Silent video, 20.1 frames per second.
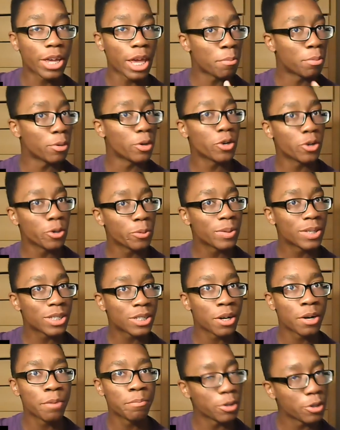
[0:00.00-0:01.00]
Okay,
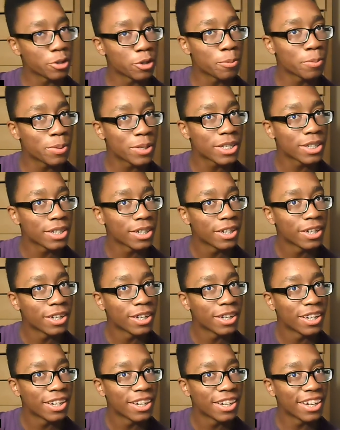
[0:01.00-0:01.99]
boobs, boobs,
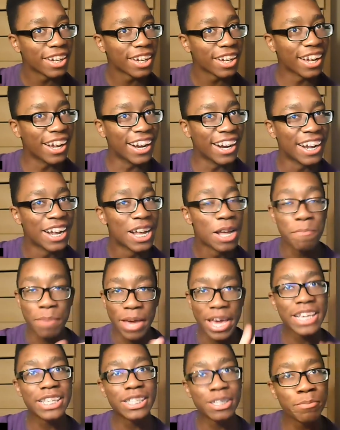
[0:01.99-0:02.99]

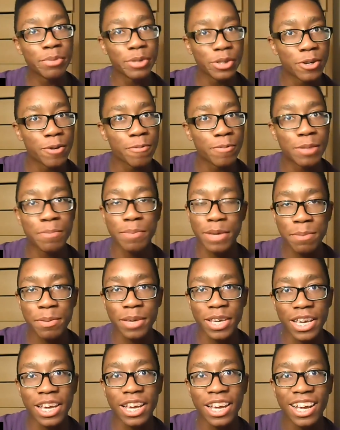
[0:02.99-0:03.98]
bangs and boobs,
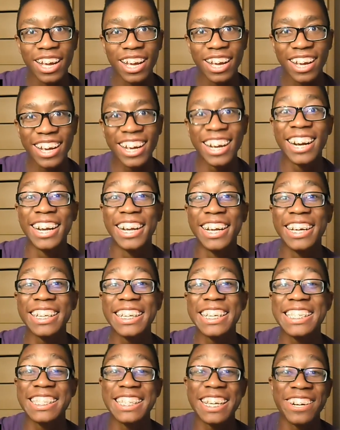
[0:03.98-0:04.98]
BB.
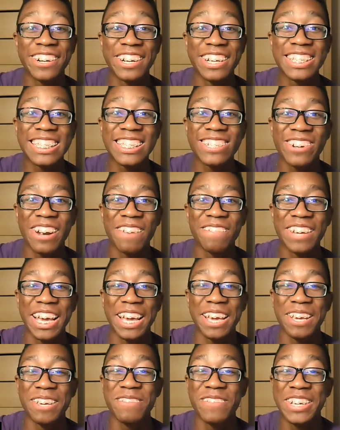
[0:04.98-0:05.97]
Isn't that her
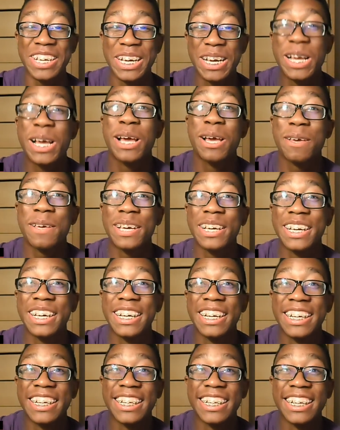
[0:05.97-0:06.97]
Instagram
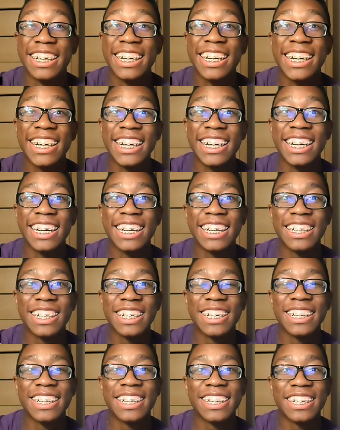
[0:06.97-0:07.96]
name?
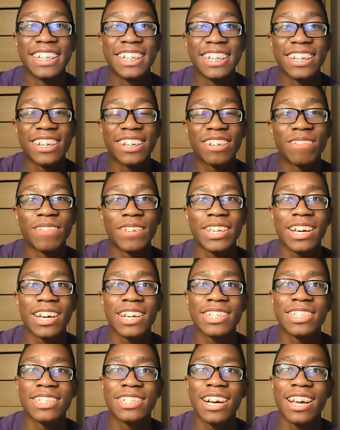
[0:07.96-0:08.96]
Oh my
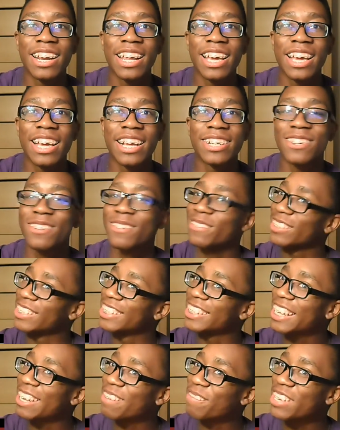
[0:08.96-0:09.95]
gosh, Narae, don't
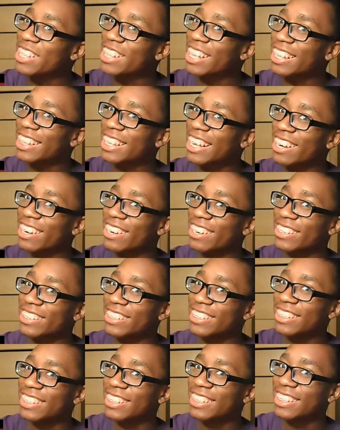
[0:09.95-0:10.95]
look at me like that,
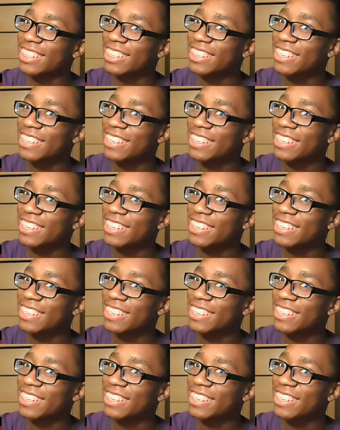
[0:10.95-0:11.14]
girl.